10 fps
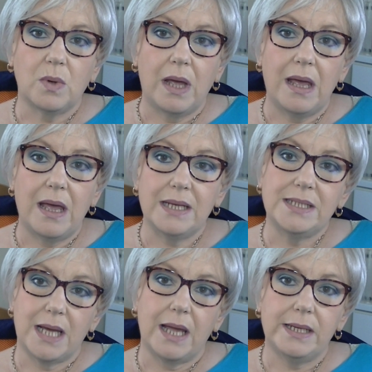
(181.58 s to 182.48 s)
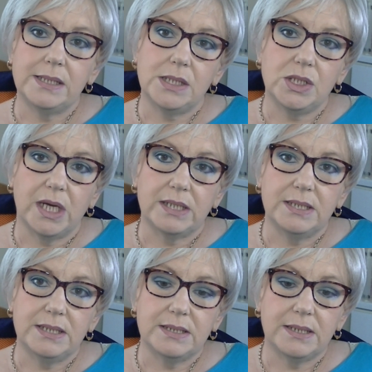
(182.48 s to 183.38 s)
where a dye is
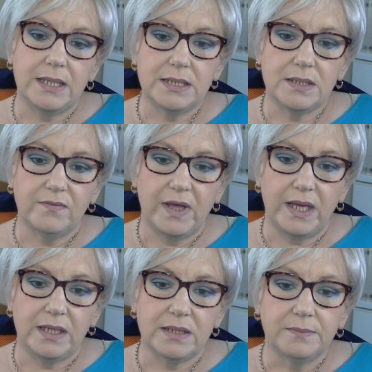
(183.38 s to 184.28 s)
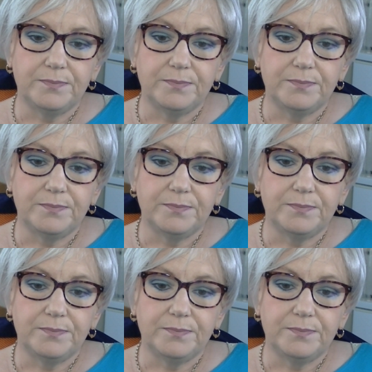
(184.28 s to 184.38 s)
injected into the vein,